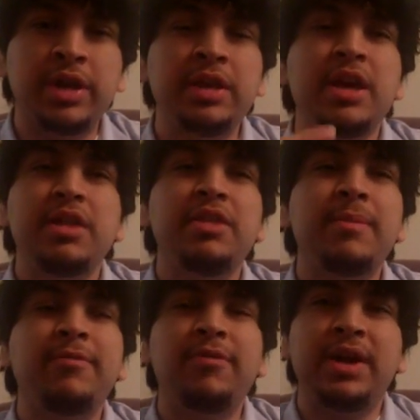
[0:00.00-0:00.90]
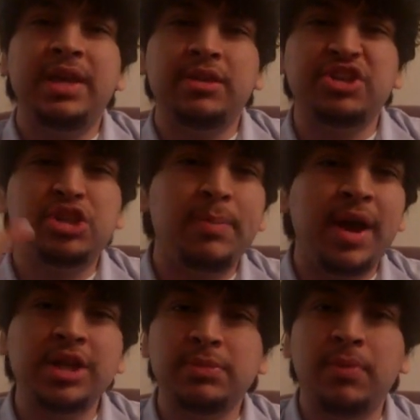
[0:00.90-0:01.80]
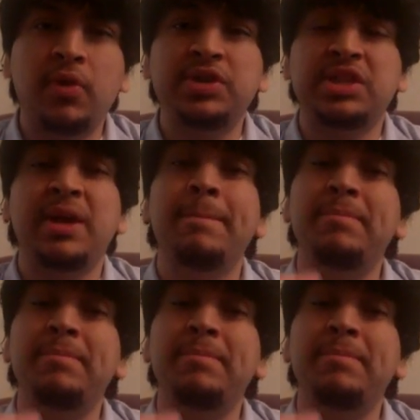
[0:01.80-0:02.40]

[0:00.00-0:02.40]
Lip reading: and them fighting the Spice Boys and them